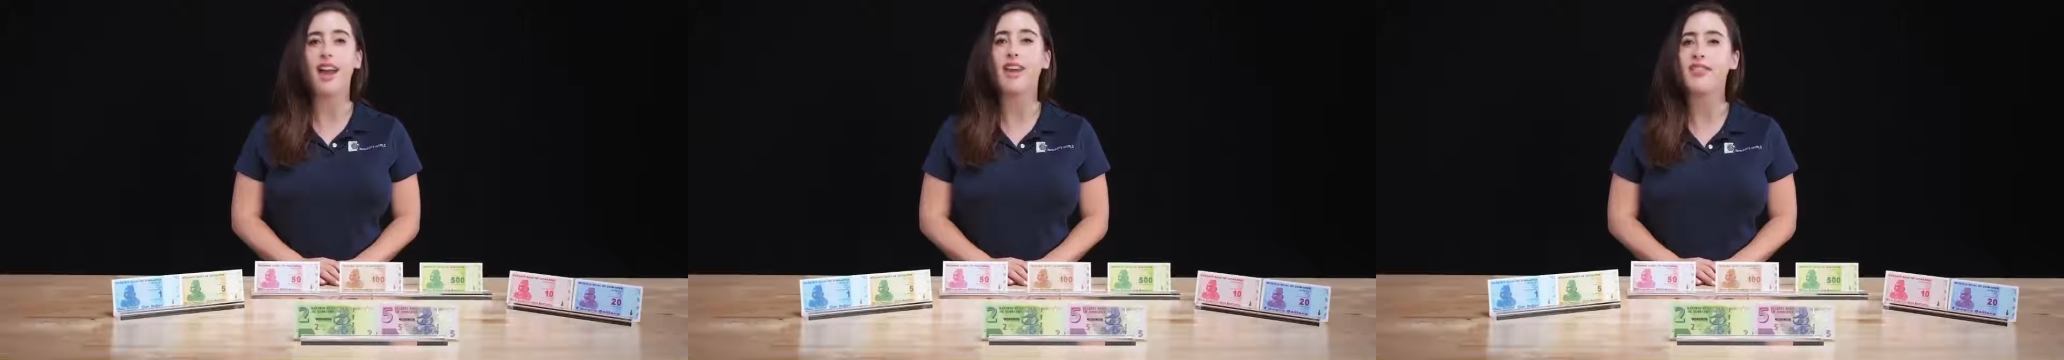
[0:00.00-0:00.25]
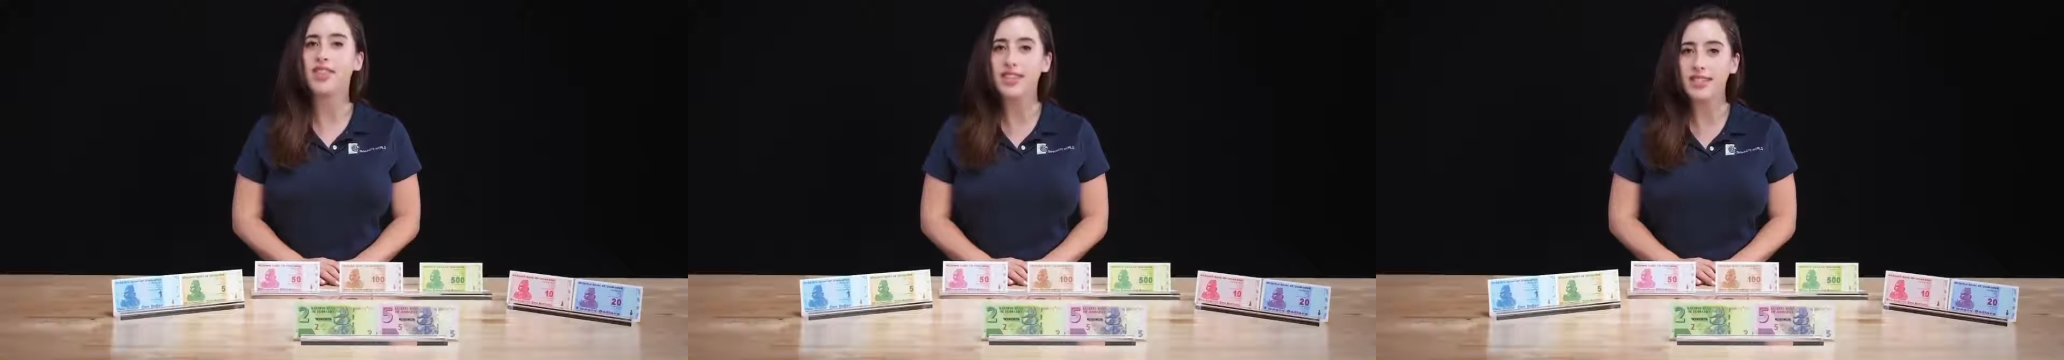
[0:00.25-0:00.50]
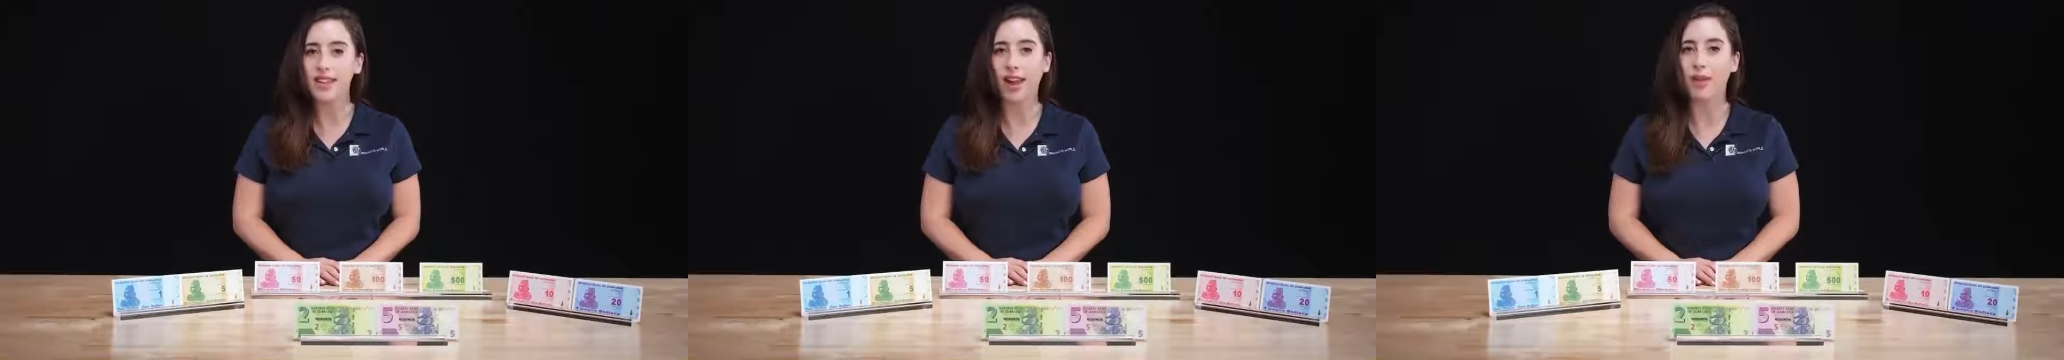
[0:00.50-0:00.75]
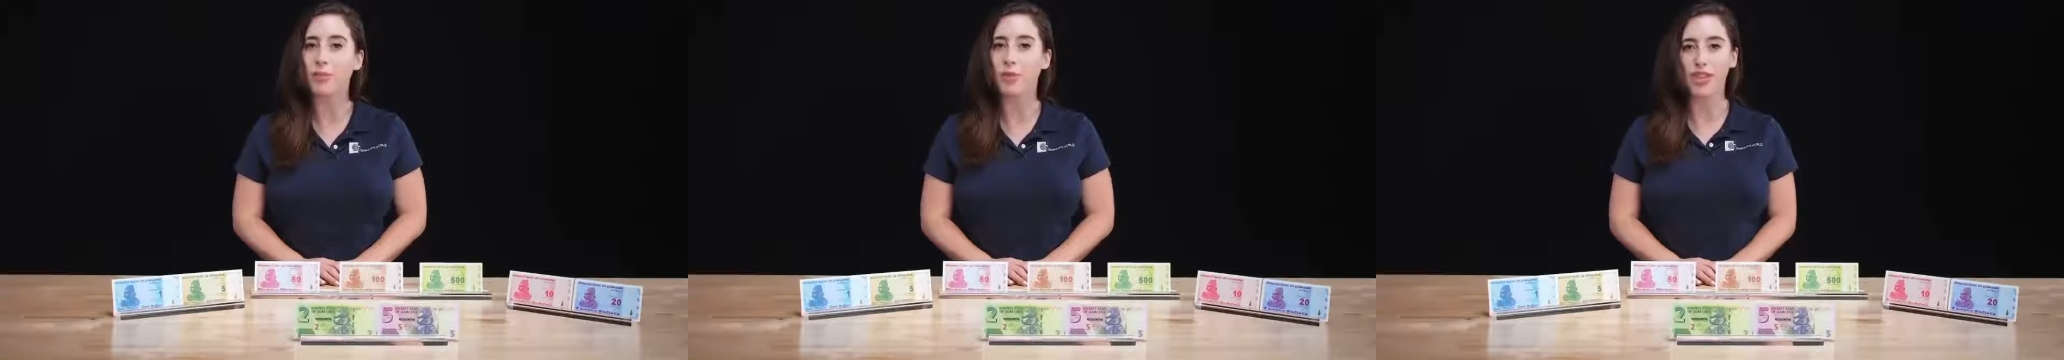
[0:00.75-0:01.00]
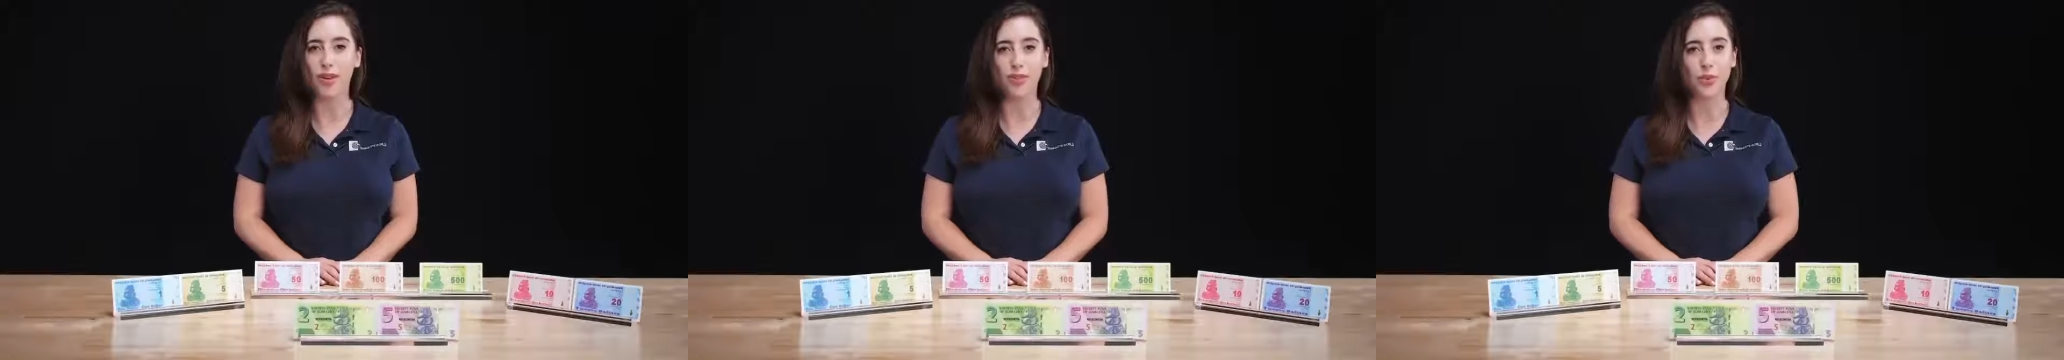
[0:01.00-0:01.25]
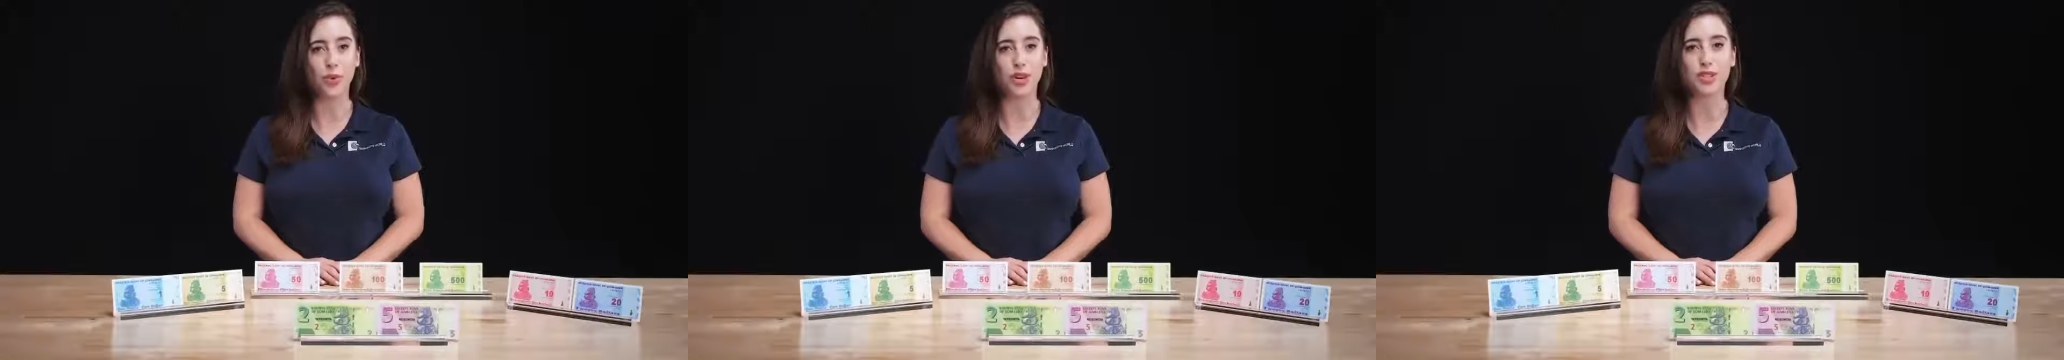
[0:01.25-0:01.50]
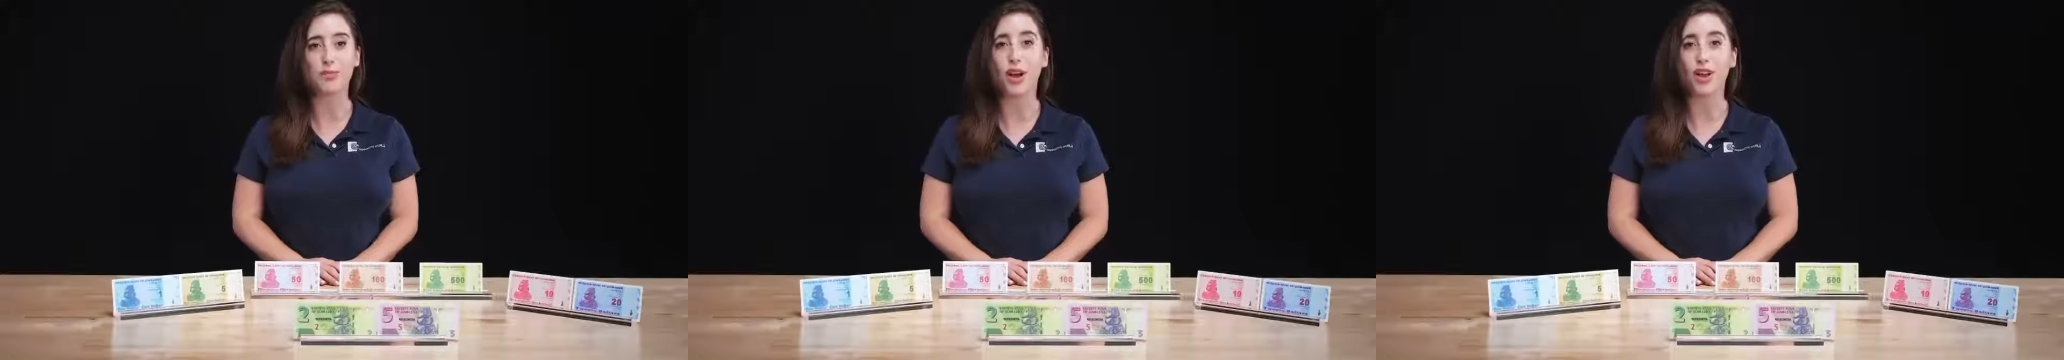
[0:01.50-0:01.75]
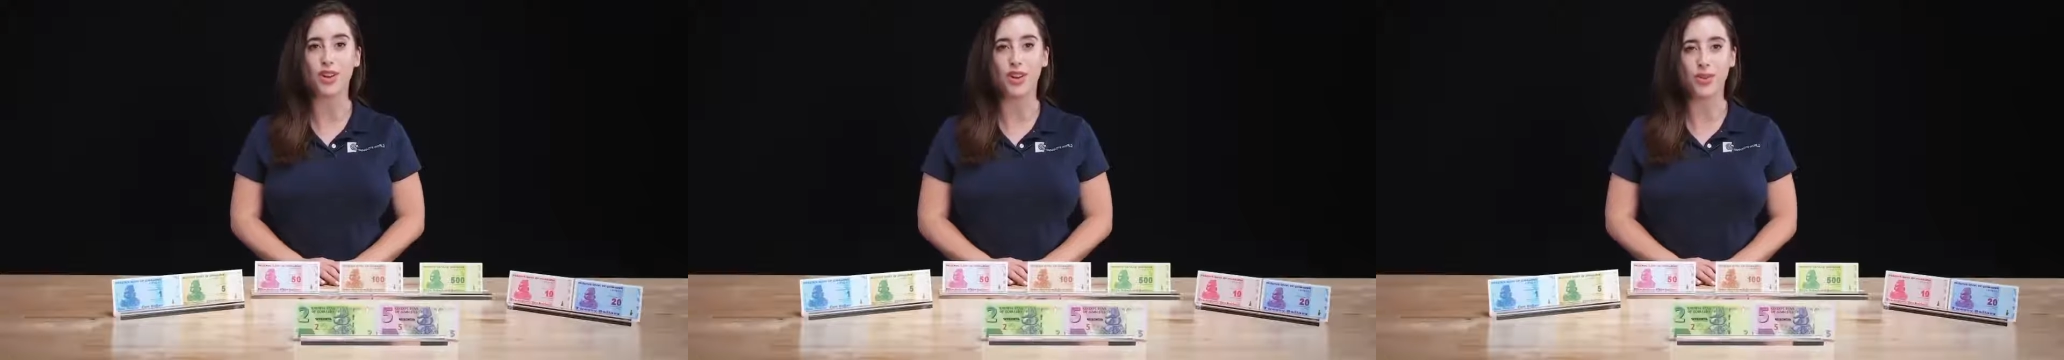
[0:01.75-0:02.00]
and this time without the words
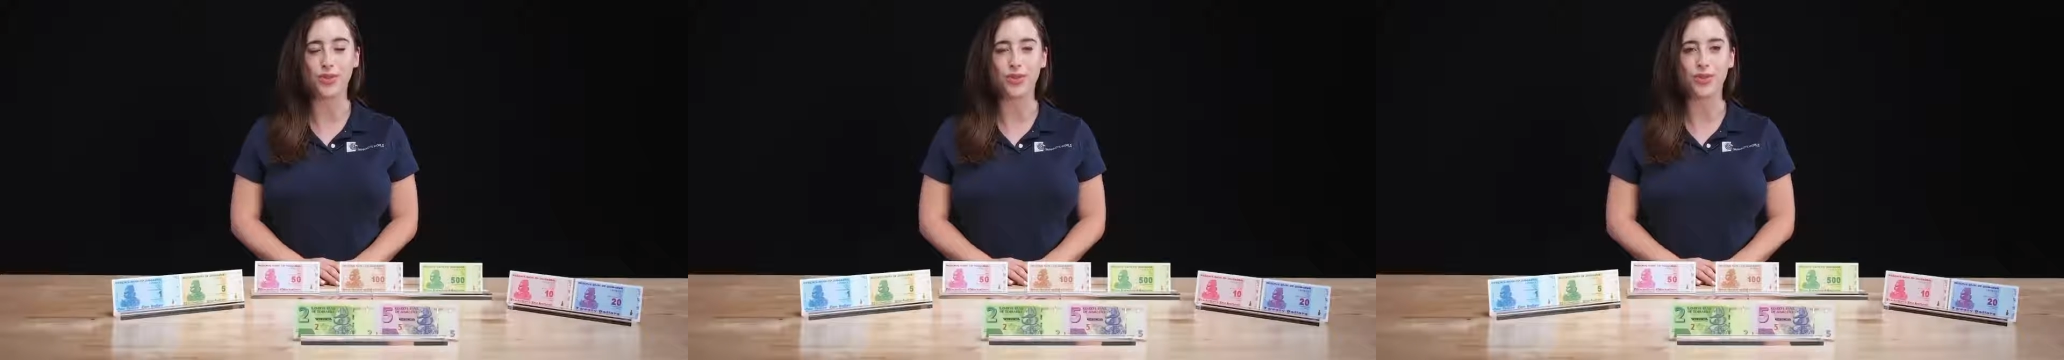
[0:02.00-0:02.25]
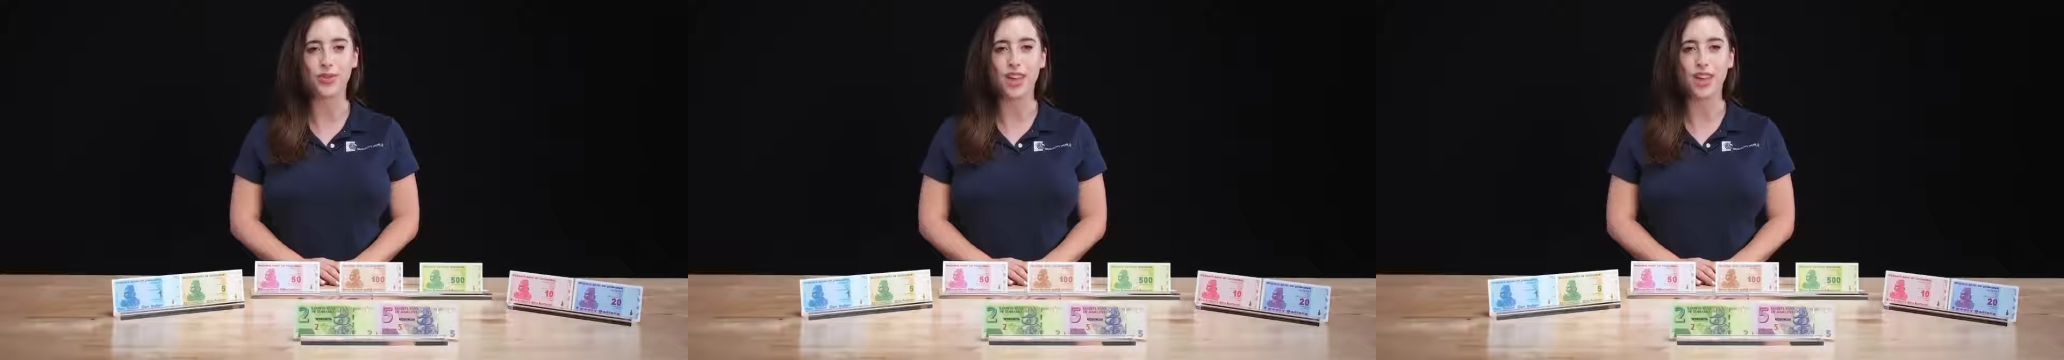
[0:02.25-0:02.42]
bond note.